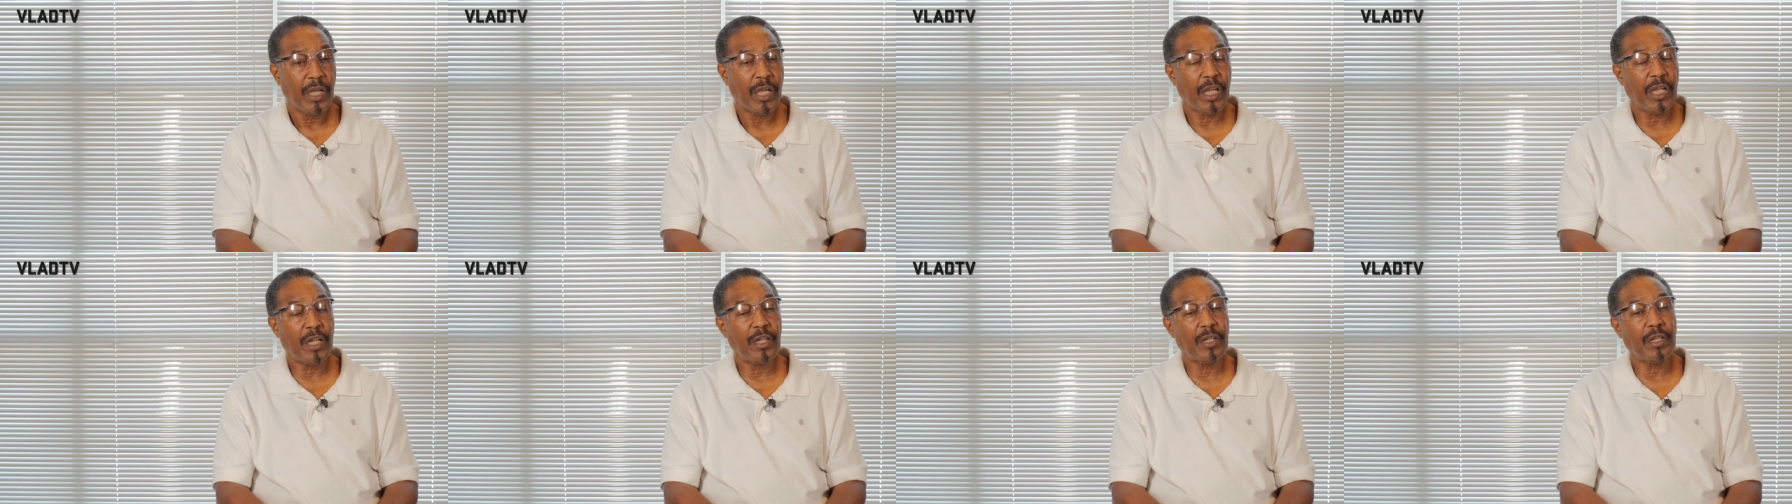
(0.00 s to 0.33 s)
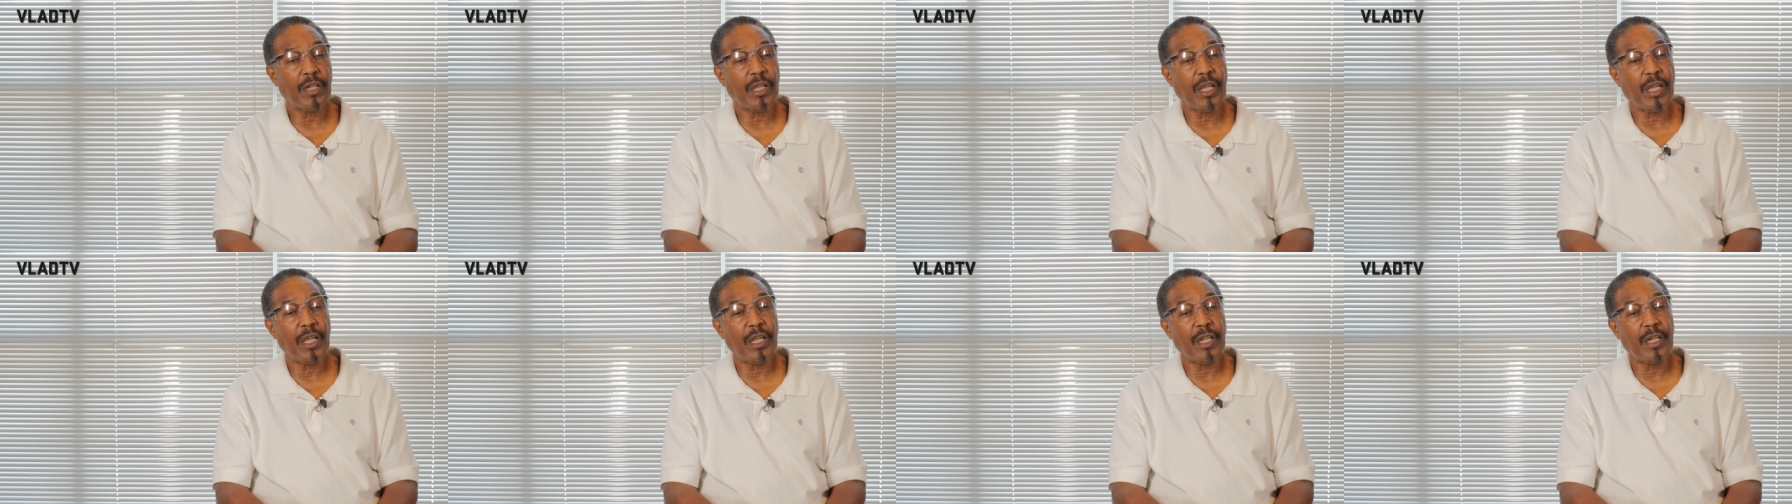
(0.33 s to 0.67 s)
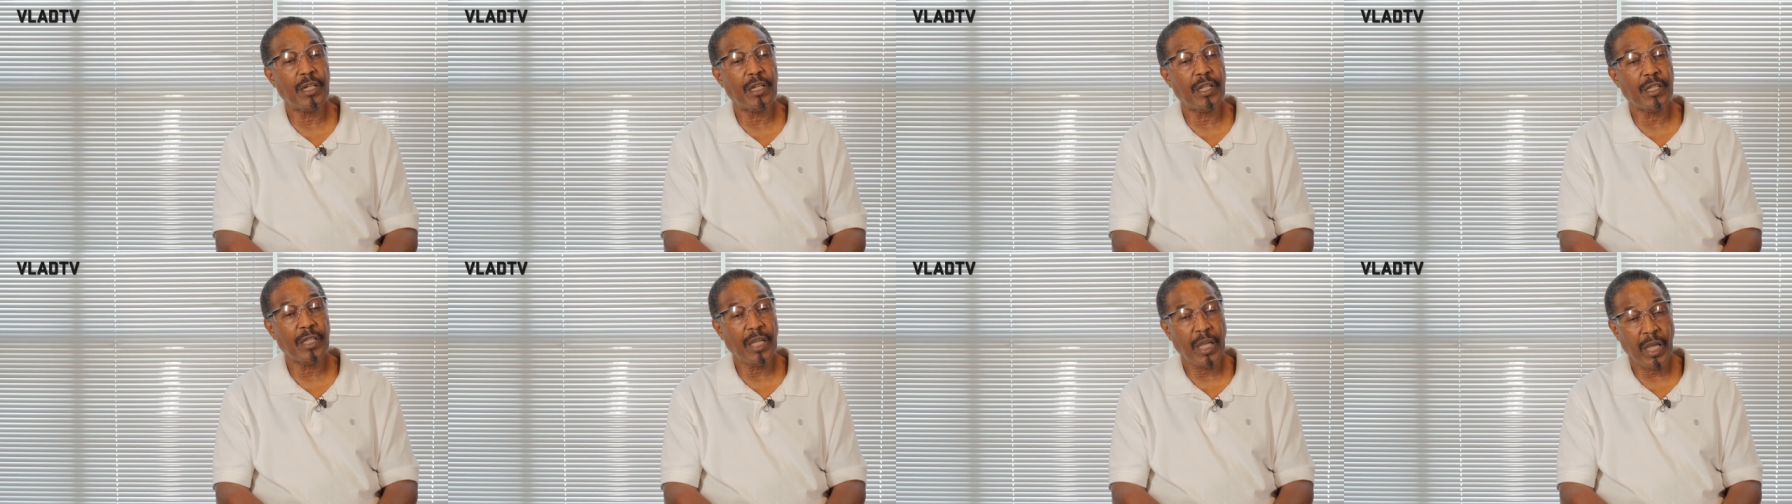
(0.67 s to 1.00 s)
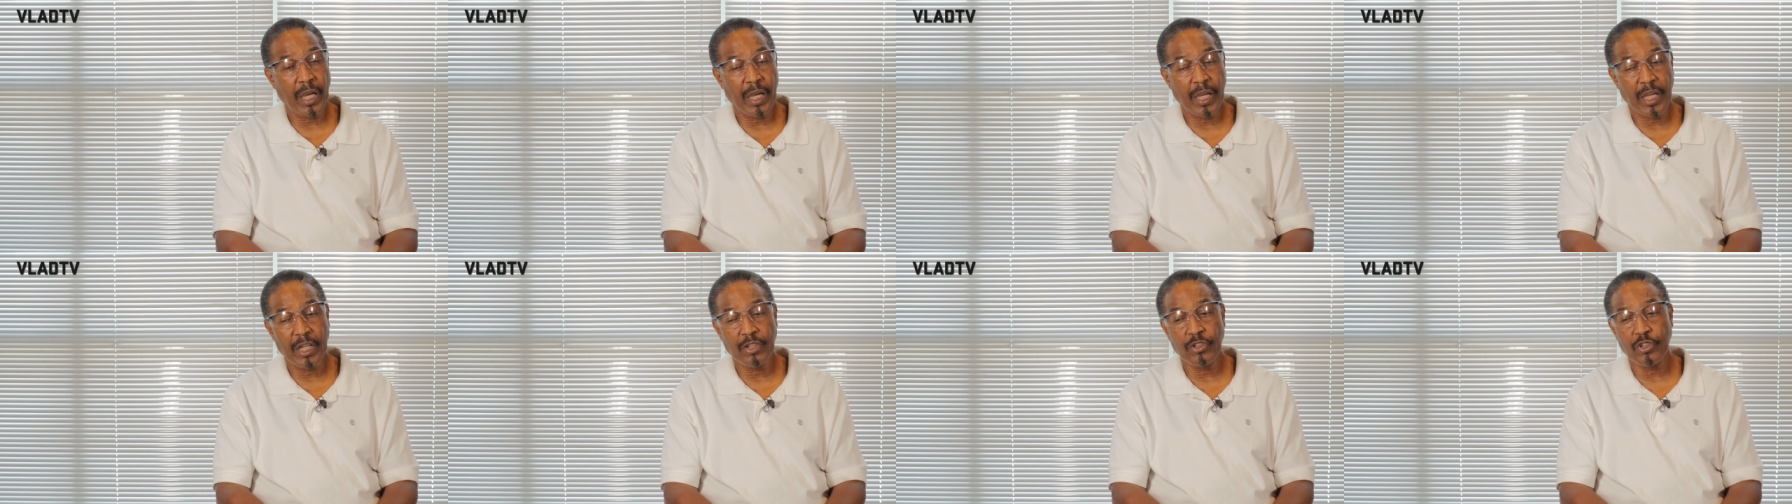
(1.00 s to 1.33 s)
And, and
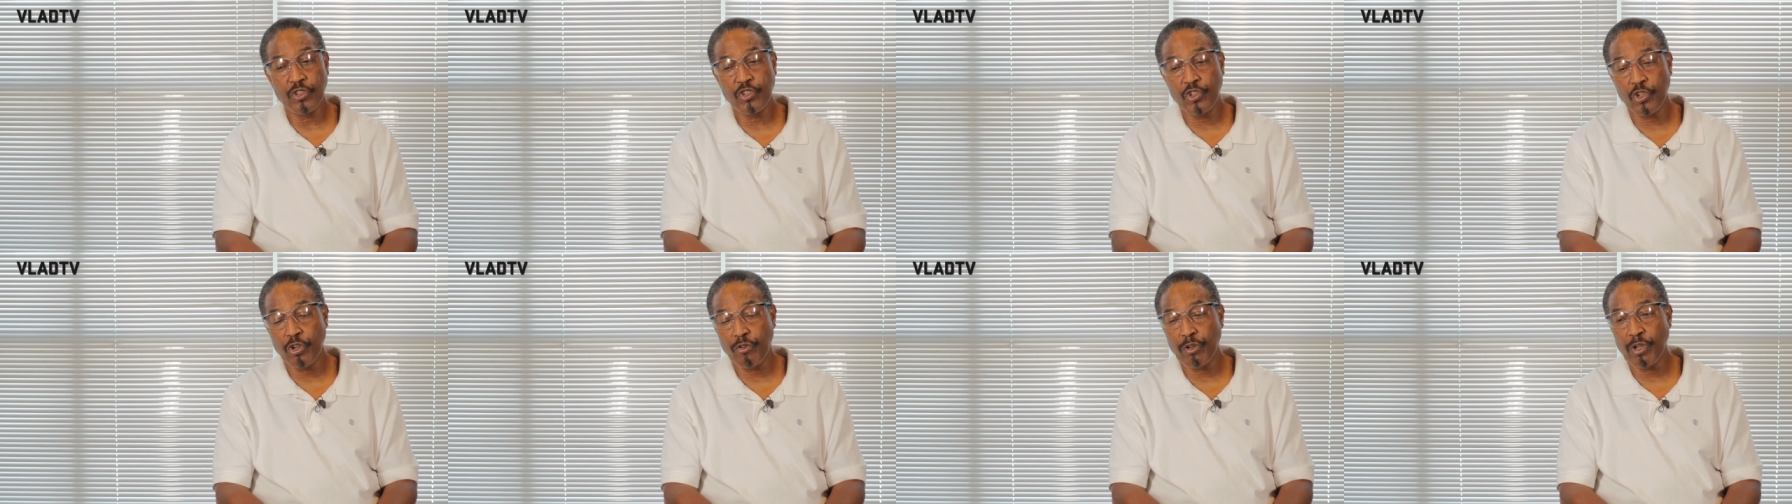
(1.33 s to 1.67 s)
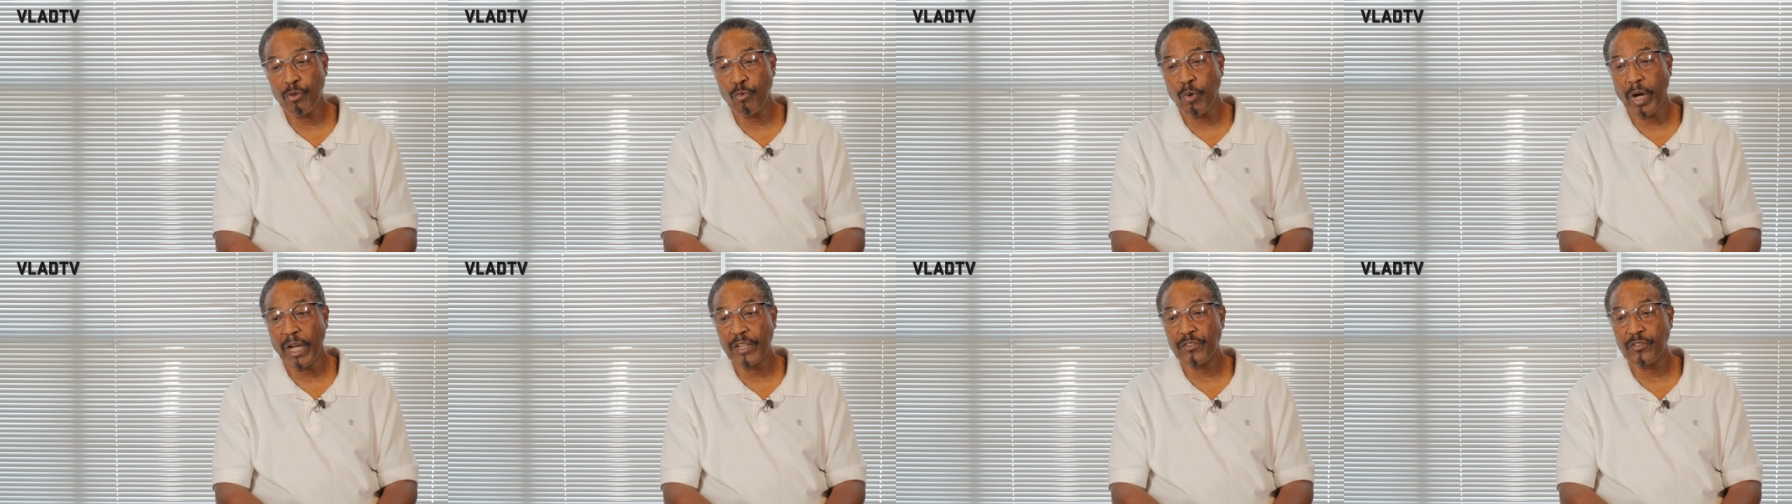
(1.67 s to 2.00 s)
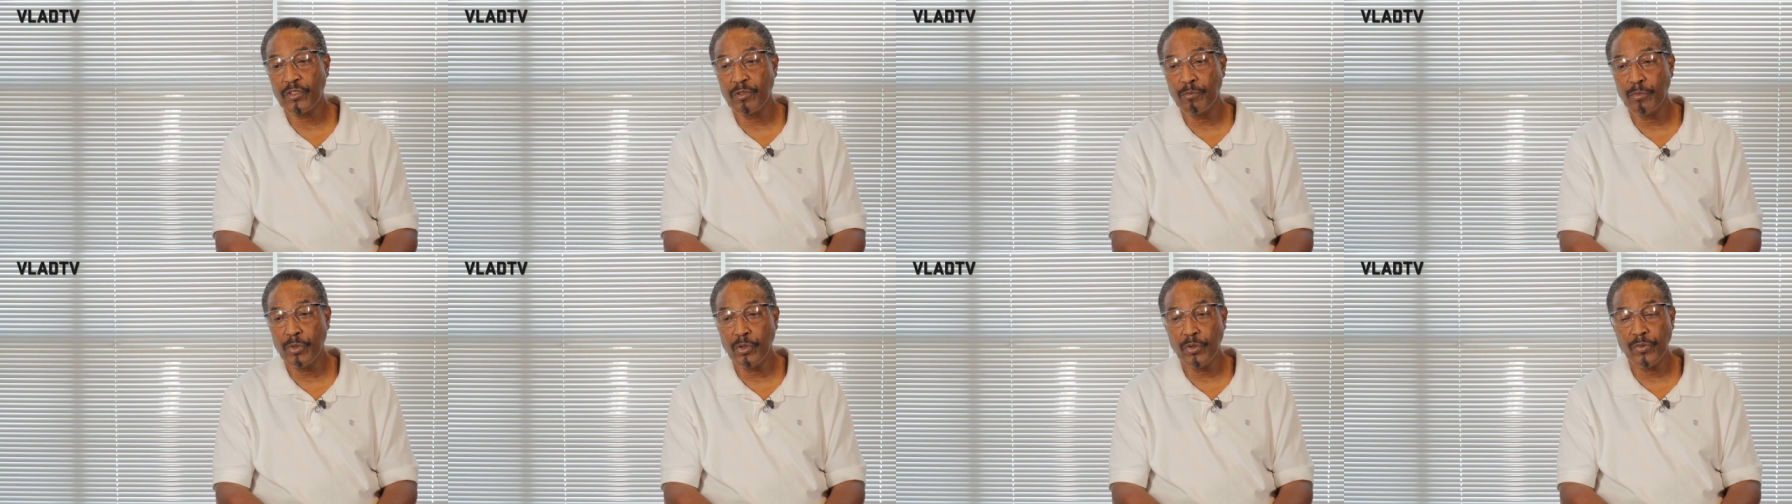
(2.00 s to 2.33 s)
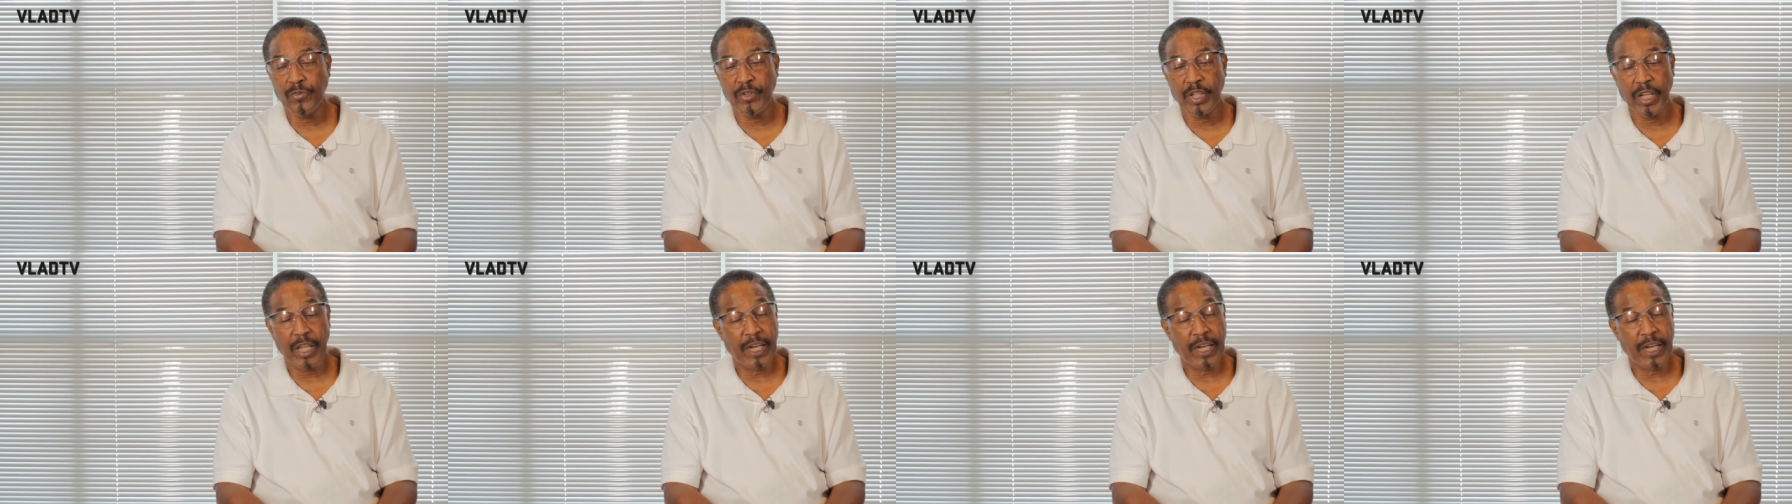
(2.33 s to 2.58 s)
yeah, and the jury watched the movie.